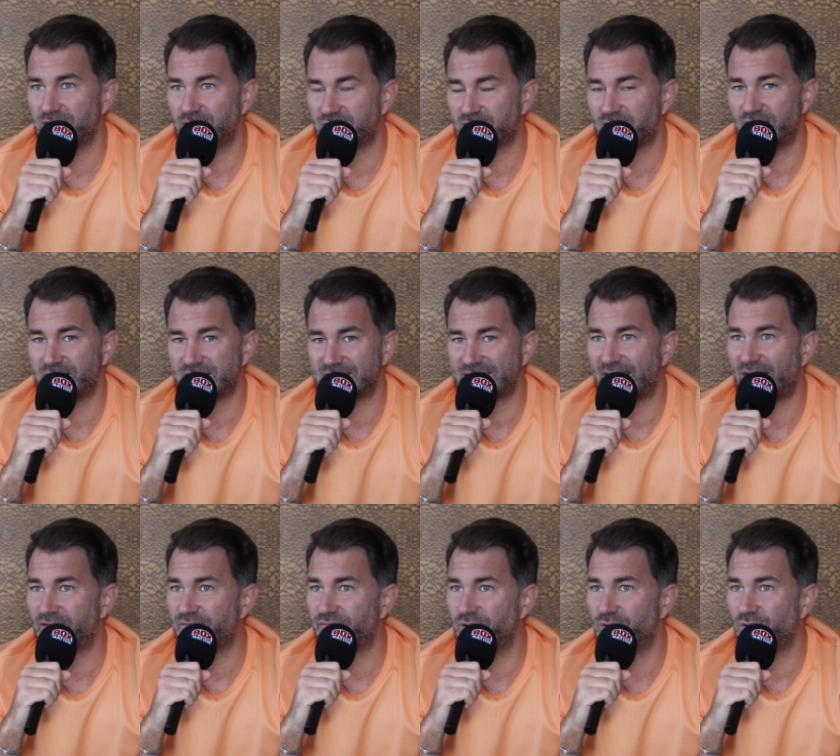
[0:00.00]
turn
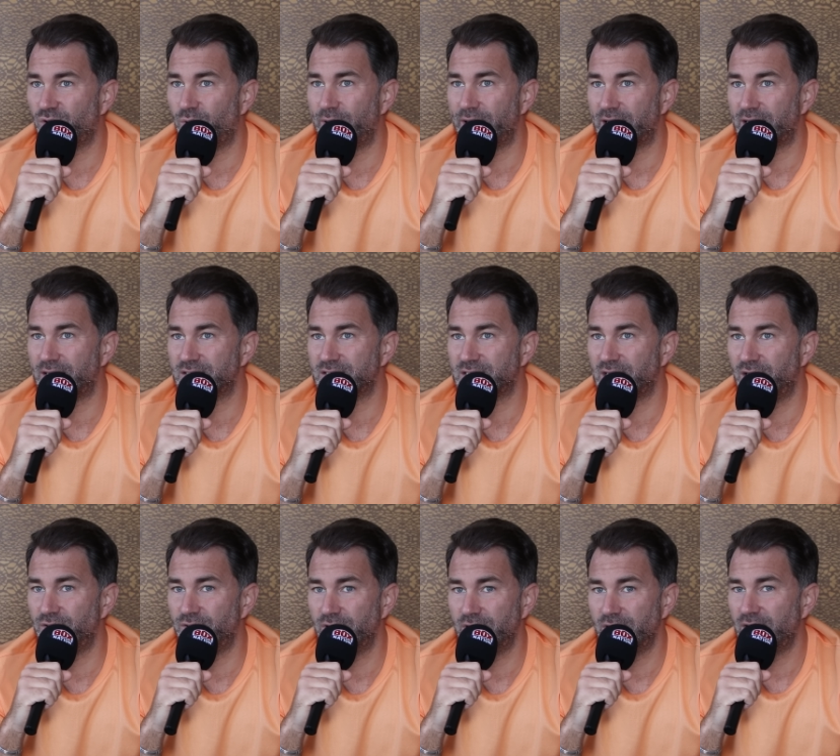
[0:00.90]
south real quick.
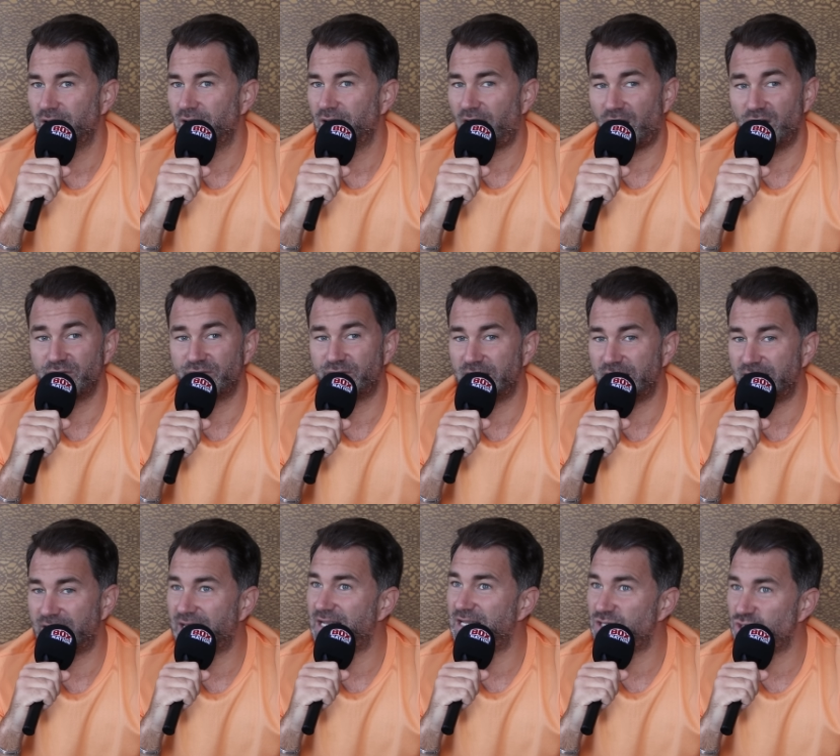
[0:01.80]
So hopefully he
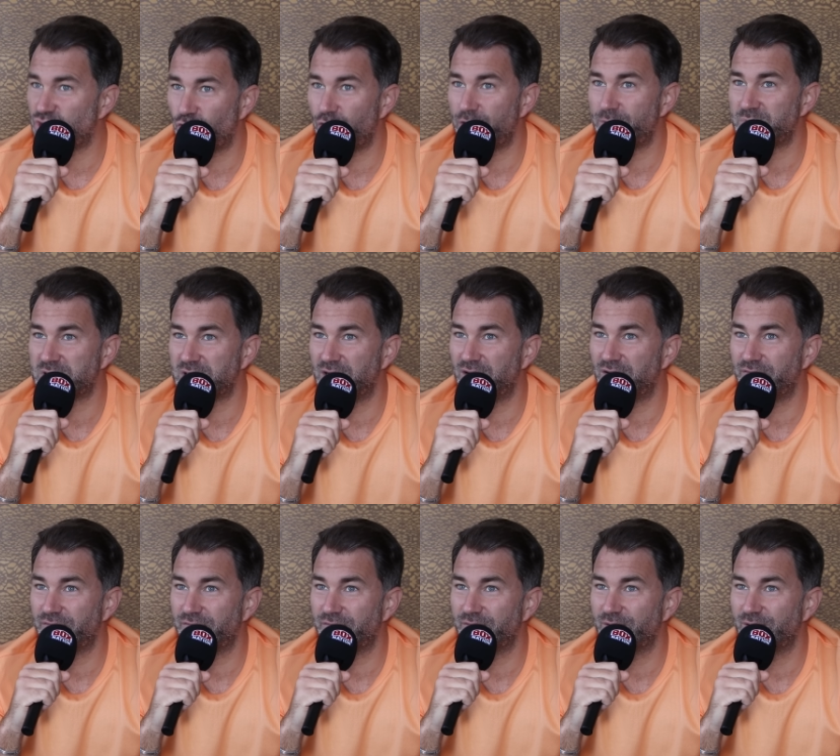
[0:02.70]
can enjoy
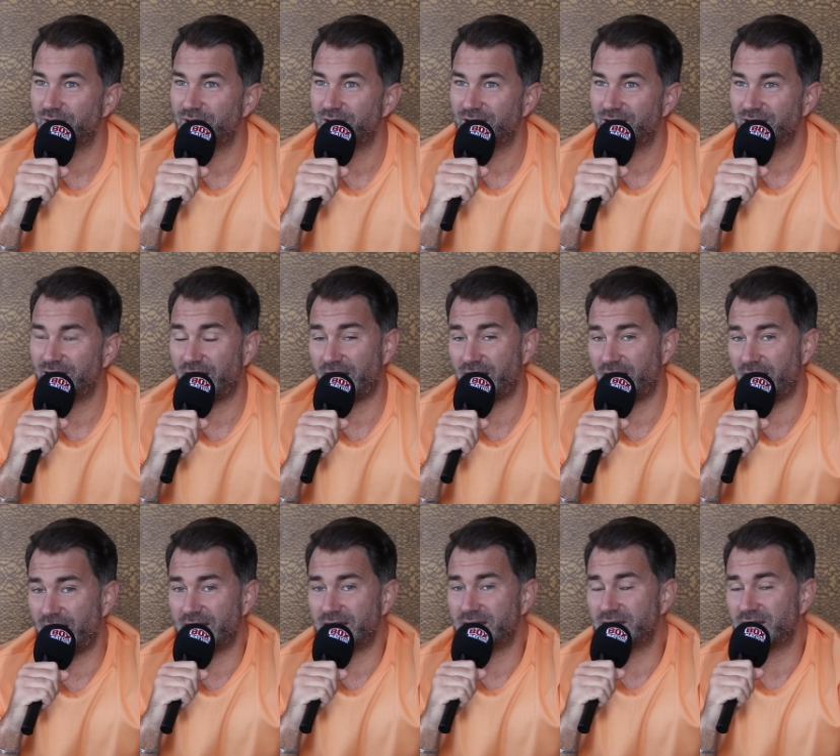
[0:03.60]
himself and,
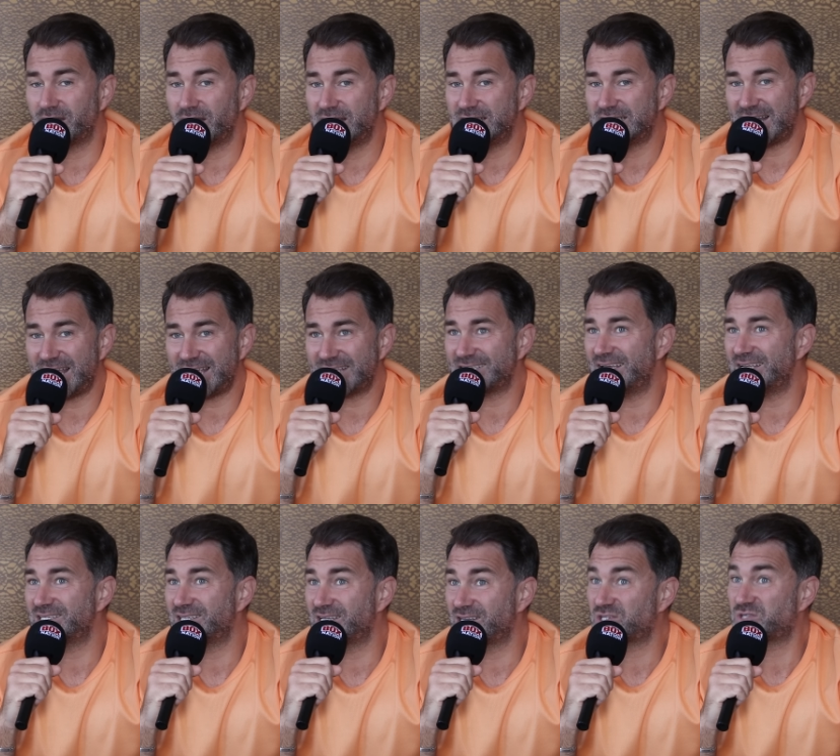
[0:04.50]
and he's an
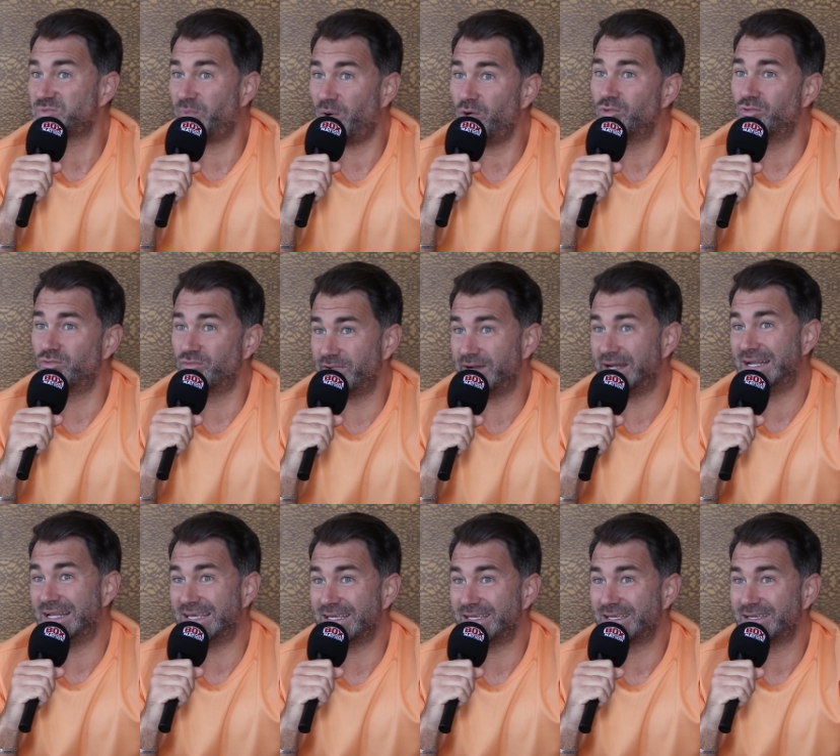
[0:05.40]
asset to the sport,
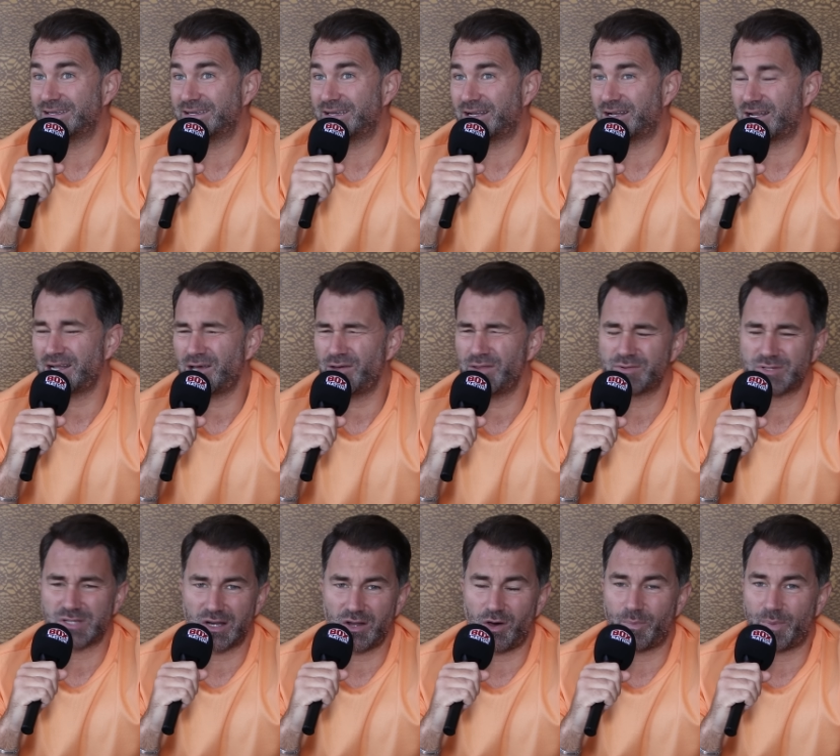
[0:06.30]
really. And I know there
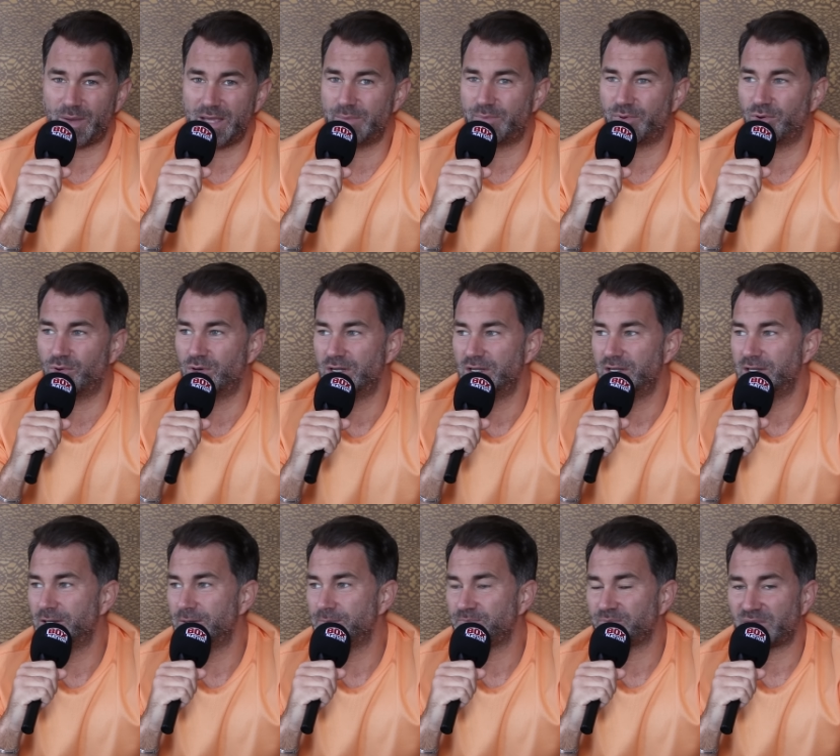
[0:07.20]
was a lot of people
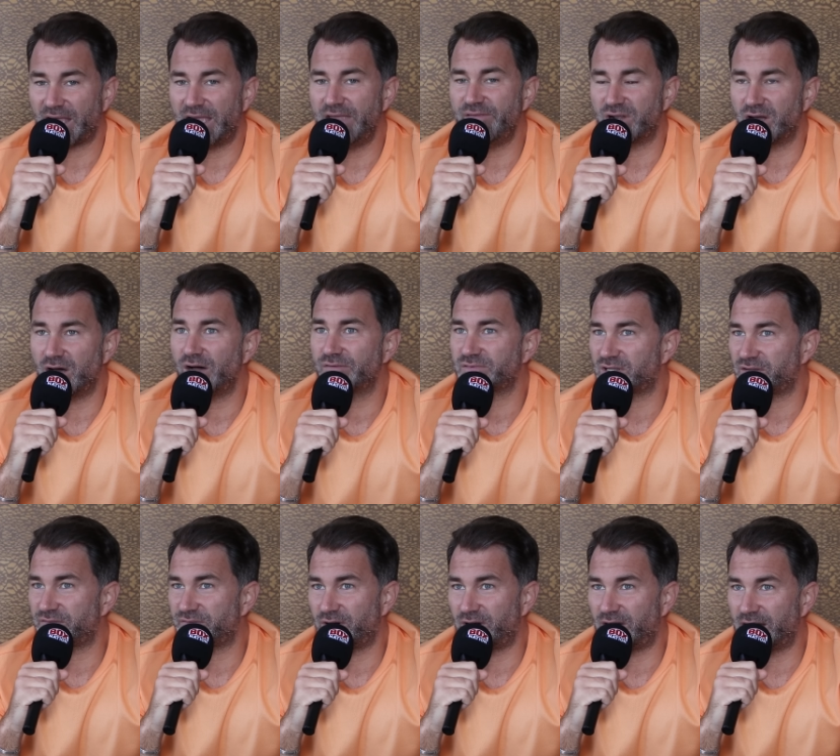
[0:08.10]
even after the
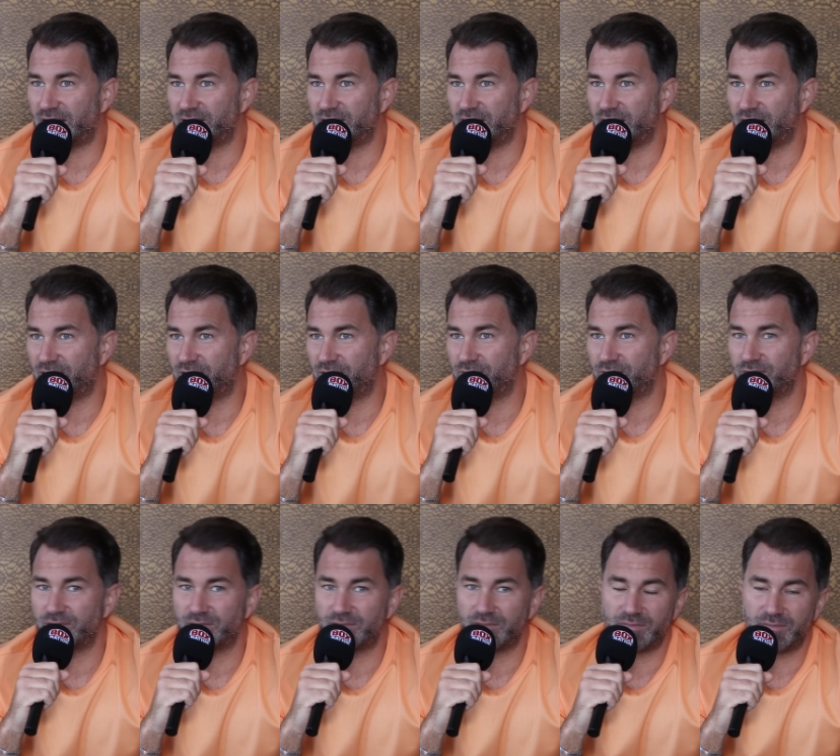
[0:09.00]
fight, you know,
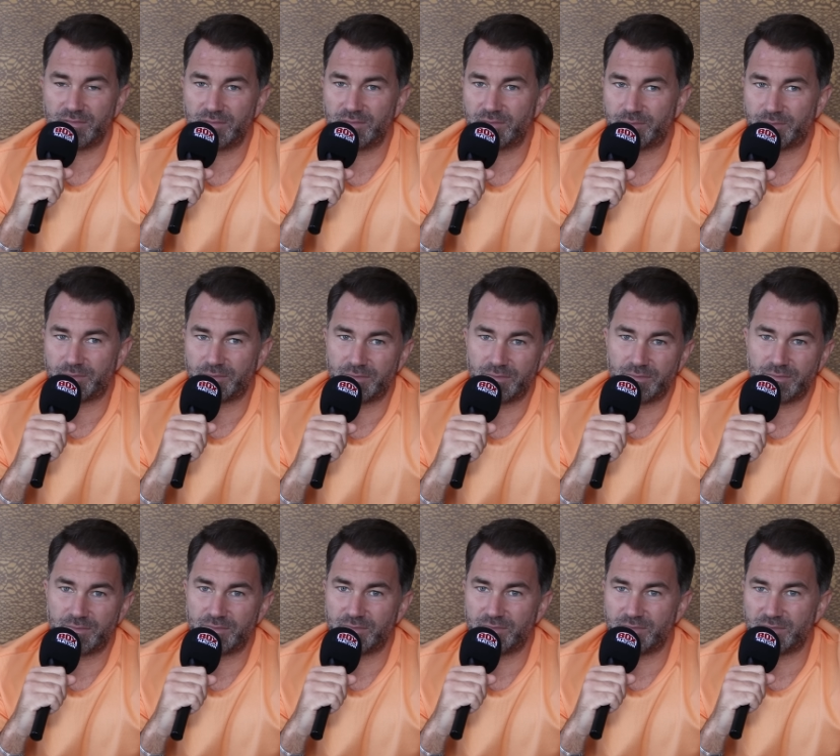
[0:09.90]

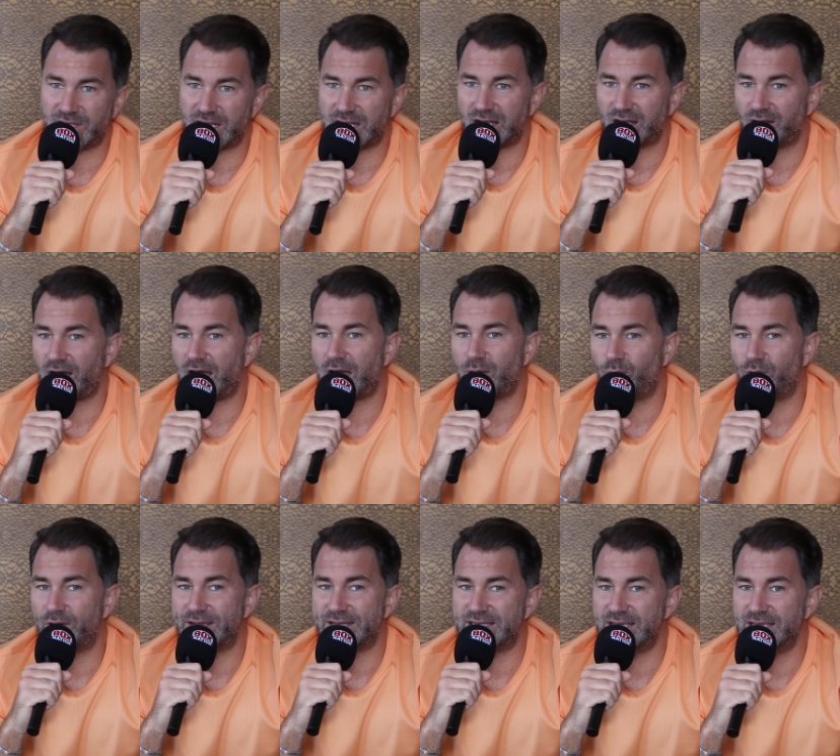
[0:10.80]
didn't like
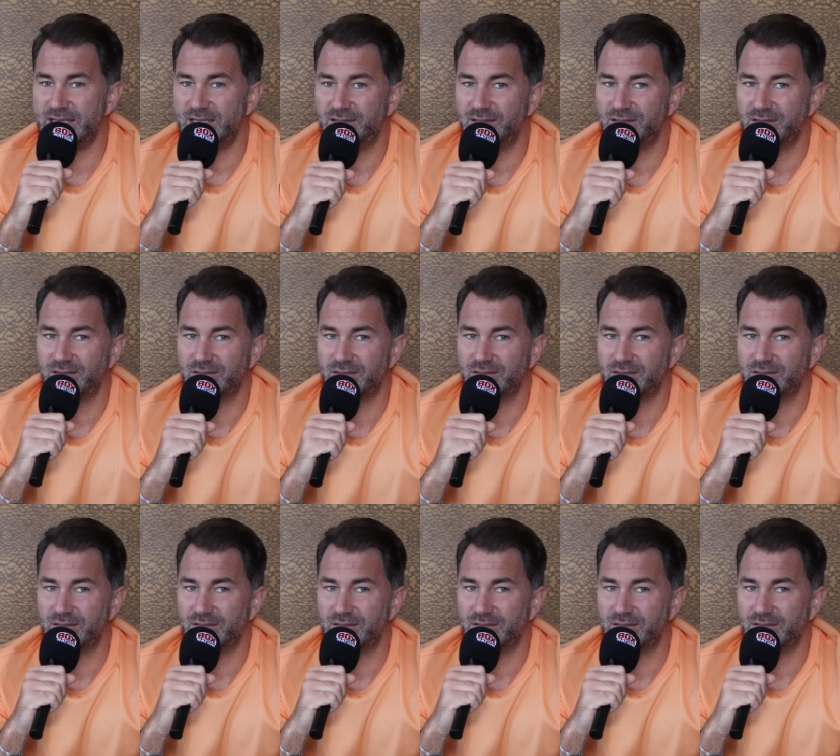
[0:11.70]
what he did,